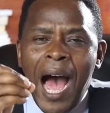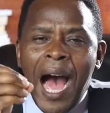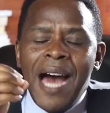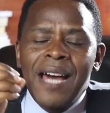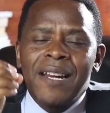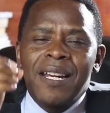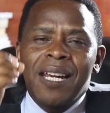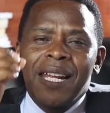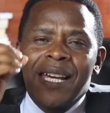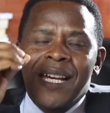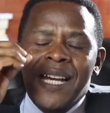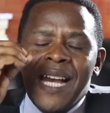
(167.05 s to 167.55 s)

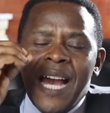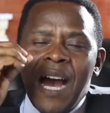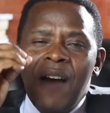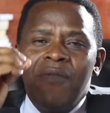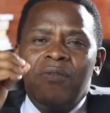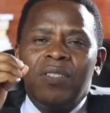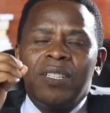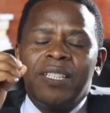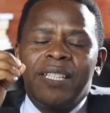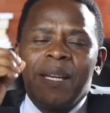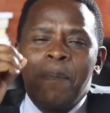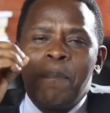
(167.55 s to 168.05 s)
I
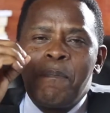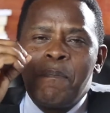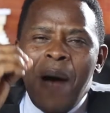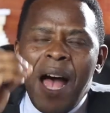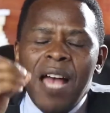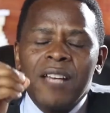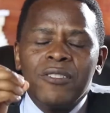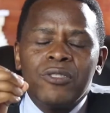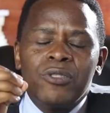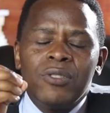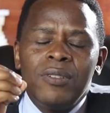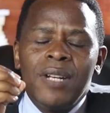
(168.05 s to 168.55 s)
recover the
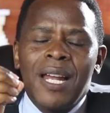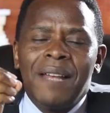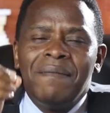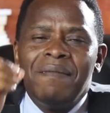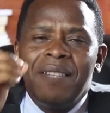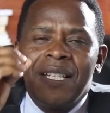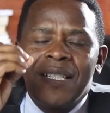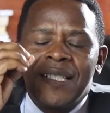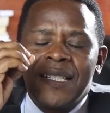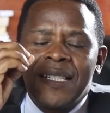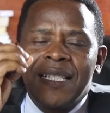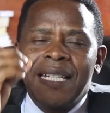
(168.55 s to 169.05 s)
passion
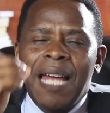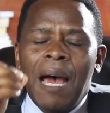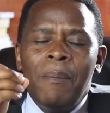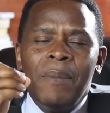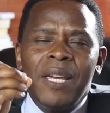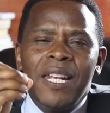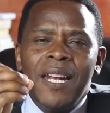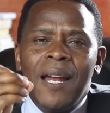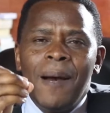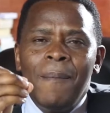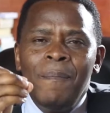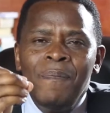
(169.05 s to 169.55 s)
and the
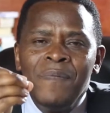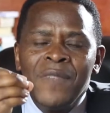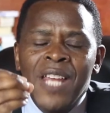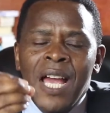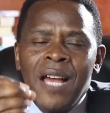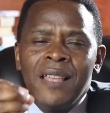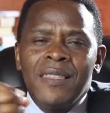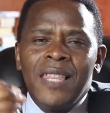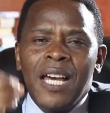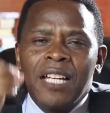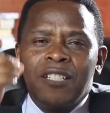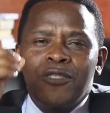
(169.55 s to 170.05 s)
stamina
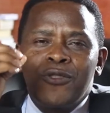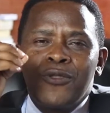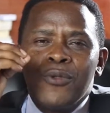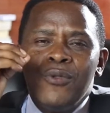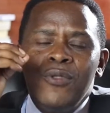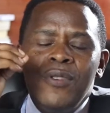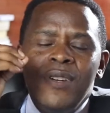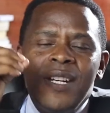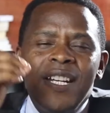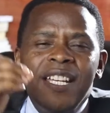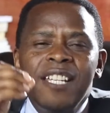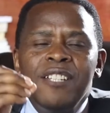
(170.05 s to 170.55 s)
that
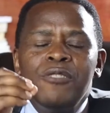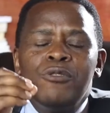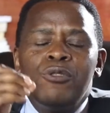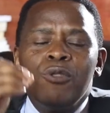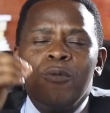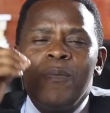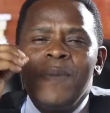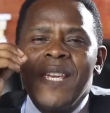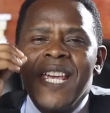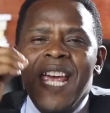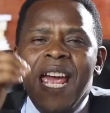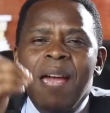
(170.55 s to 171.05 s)
you need
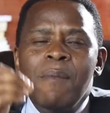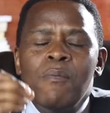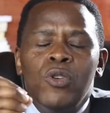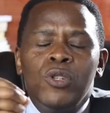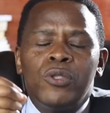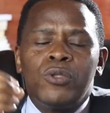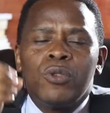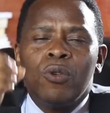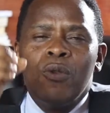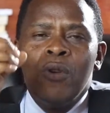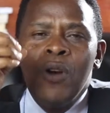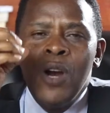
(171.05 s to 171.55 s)
to be
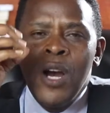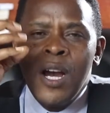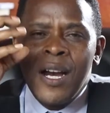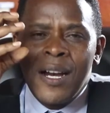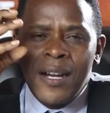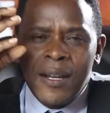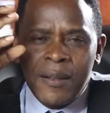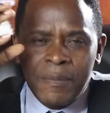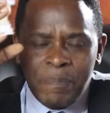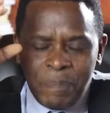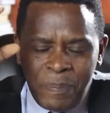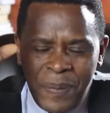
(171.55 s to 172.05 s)
able to
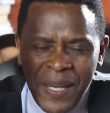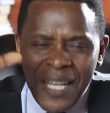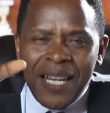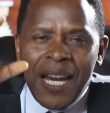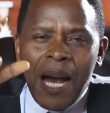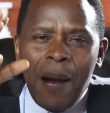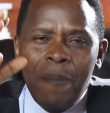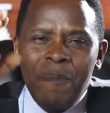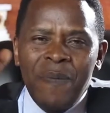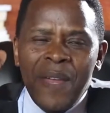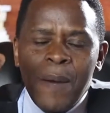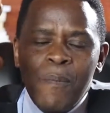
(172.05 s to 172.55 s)

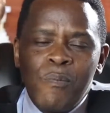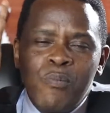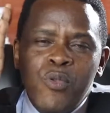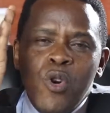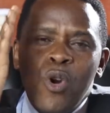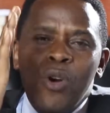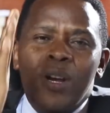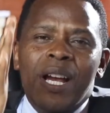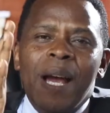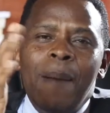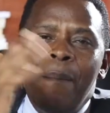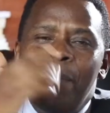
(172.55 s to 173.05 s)
pick up the
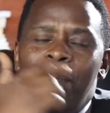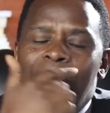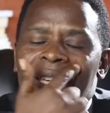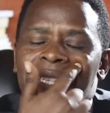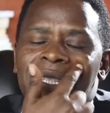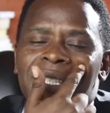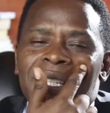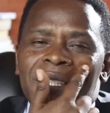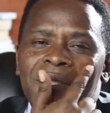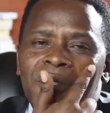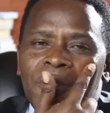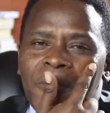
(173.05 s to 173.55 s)
broken
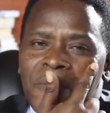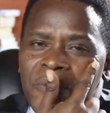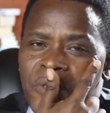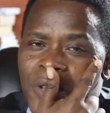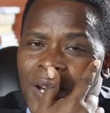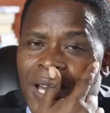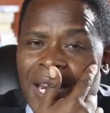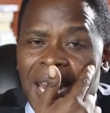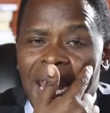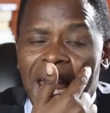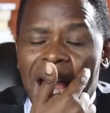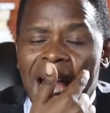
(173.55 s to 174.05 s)
pieces of
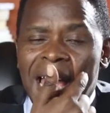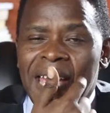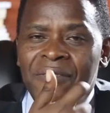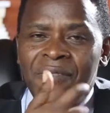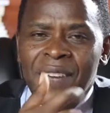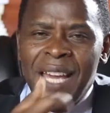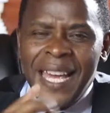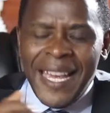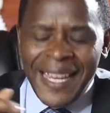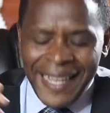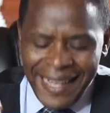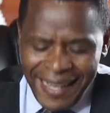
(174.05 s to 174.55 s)
your
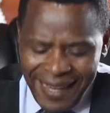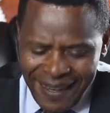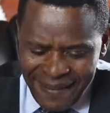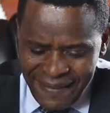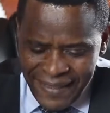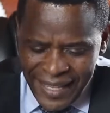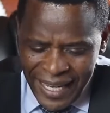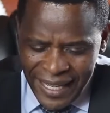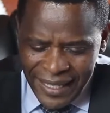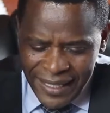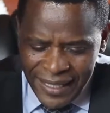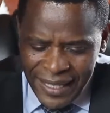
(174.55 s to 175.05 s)
life
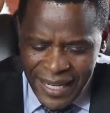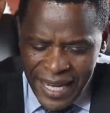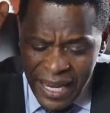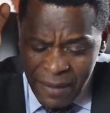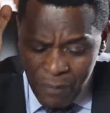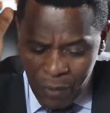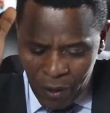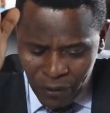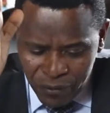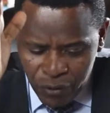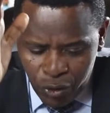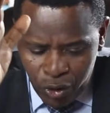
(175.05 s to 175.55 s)
in the
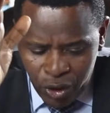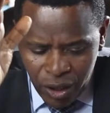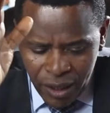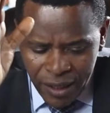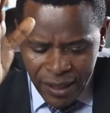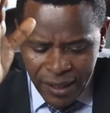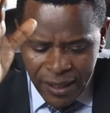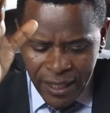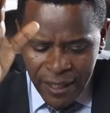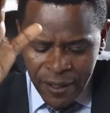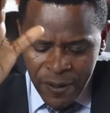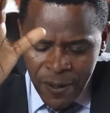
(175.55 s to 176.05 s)
name of
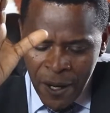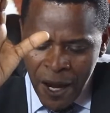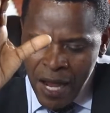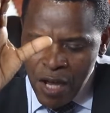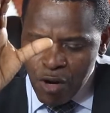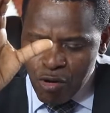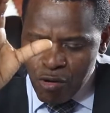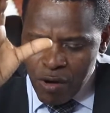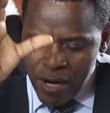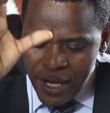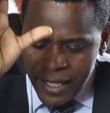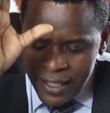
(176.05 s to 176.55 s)
Jesus.
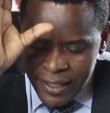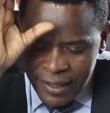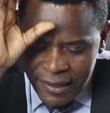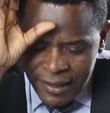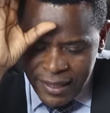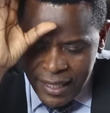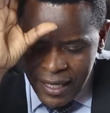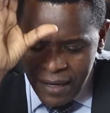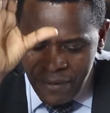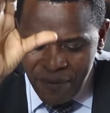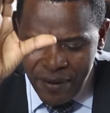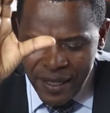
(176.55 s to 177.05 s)

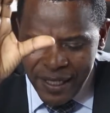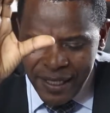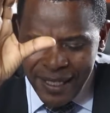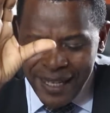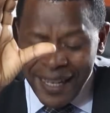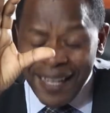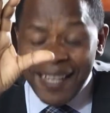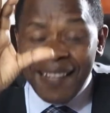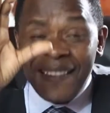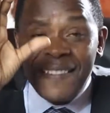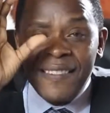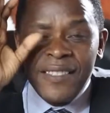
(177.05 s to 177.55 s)
Receive
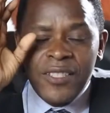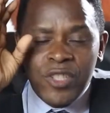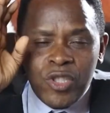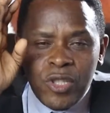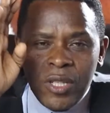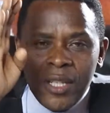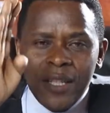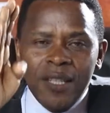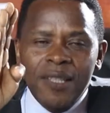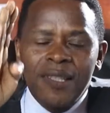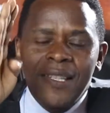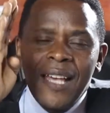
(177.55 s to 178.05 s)
it in
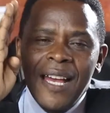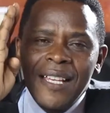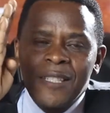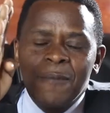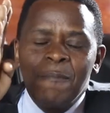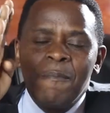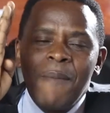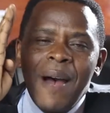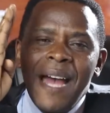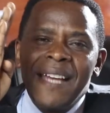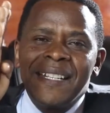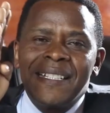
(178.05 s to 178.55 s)

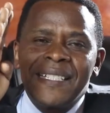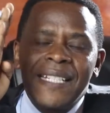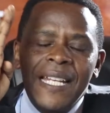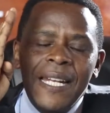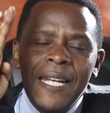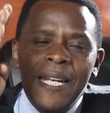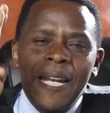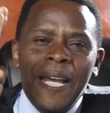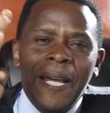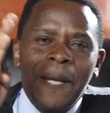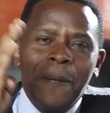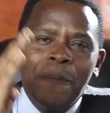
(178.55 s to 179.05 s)
Jesus'
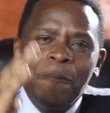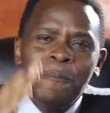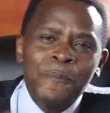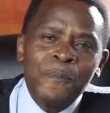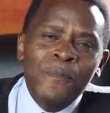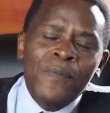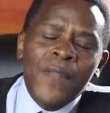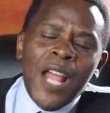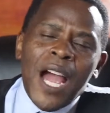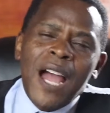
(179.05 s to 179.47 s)
mighty name.